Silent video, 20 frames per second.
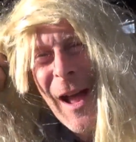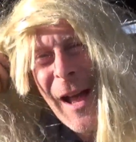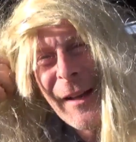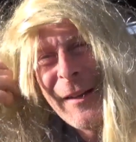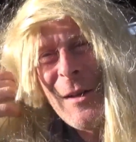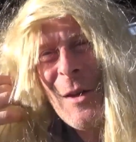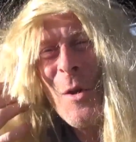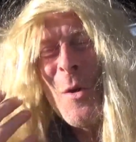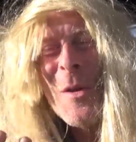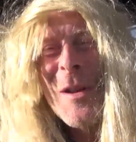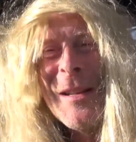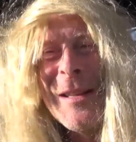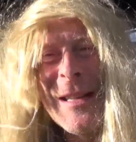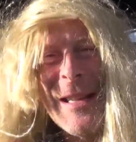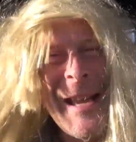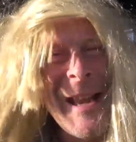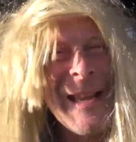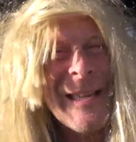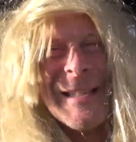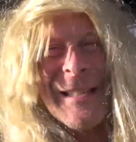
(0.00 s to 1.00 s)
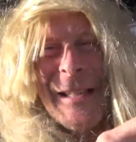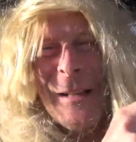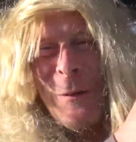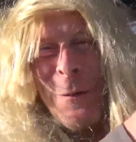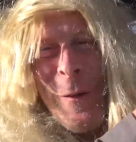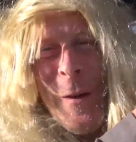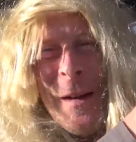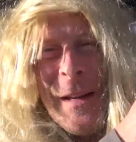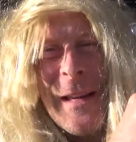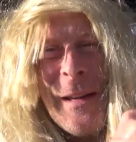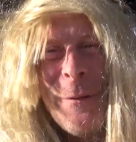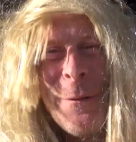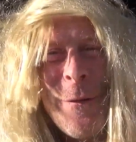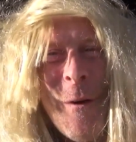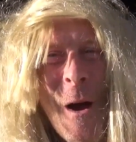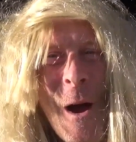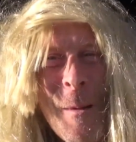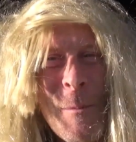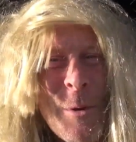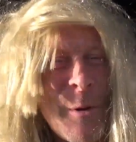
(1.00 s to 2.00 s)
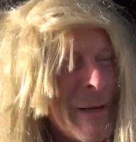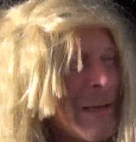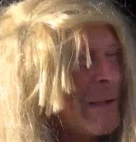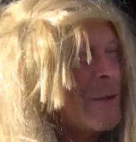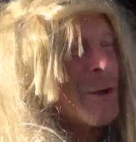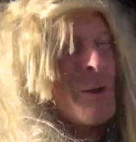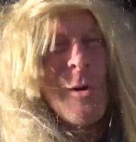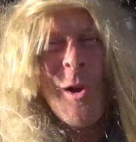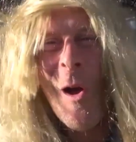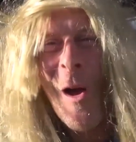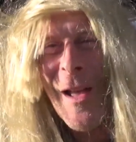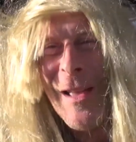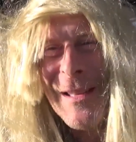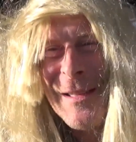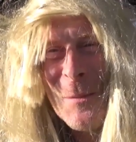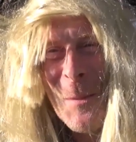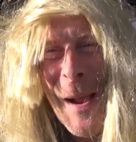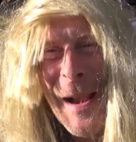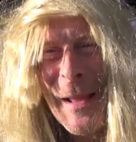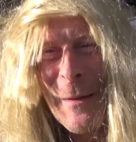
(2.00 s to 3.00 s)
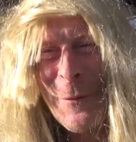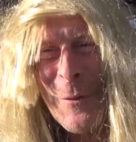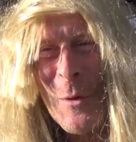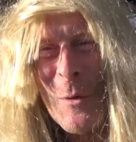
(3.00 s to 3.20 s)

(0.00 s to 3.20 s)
and you can kiss the funky farmer in July as well if